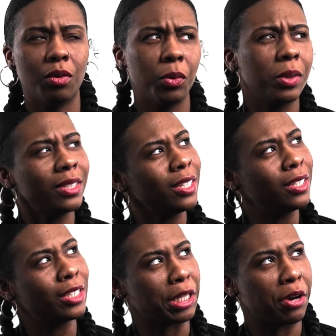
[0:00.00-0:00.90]
Or was it
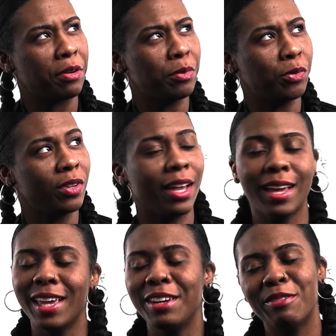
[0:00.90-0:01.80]
a scary movie? I
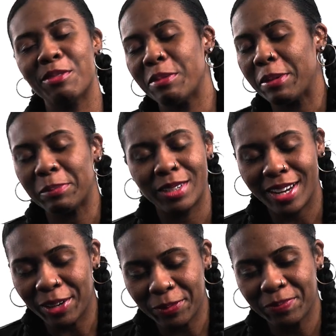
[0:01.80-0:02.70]
can't even remember
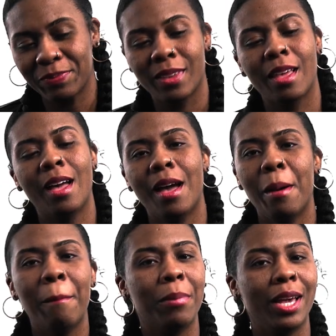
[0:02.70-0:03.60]
now.
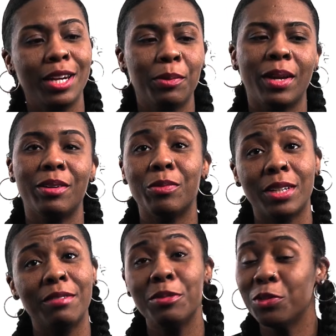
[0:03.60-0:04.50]
But anyway,
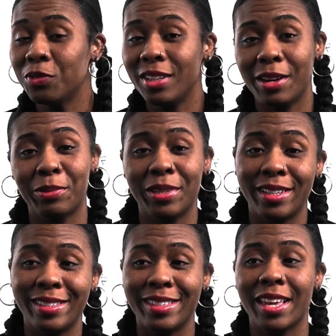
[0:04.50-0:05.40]
whatever movie that
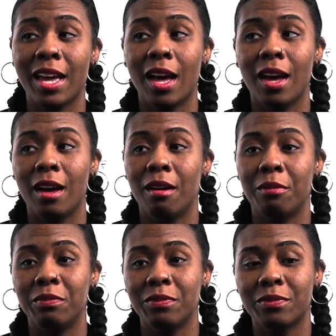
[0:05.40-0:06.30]
was,
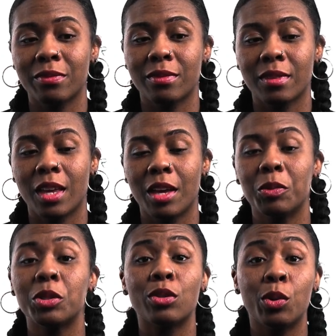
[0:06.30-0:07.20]
it
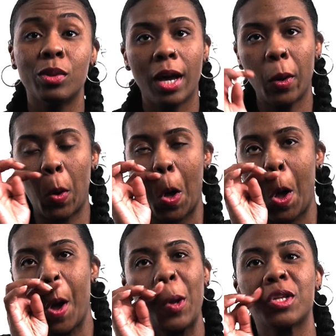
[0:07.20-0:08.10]
was sold out.
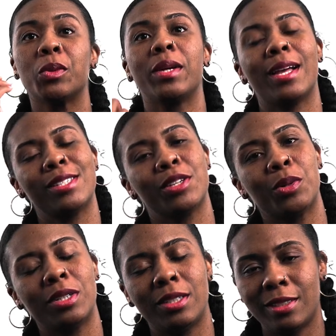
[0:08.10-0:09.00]
So we had to
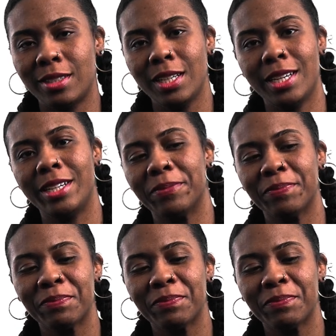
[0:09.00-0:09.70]
go to the city.